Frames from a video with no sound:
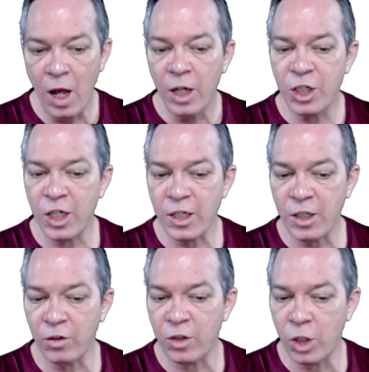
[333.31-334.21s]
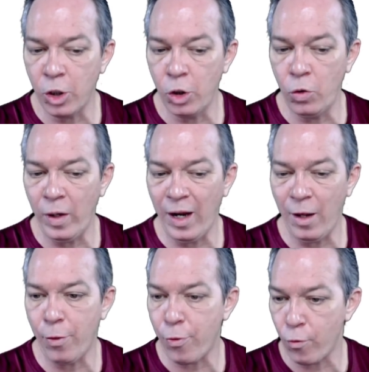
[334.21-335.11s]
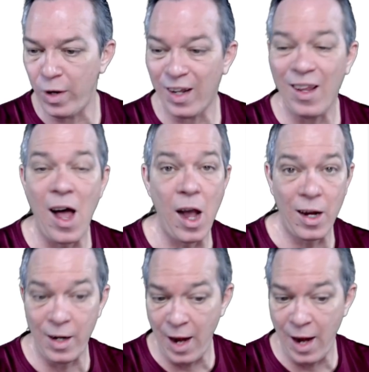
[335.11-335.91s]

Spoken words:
just till 2 and 3 o'clock in the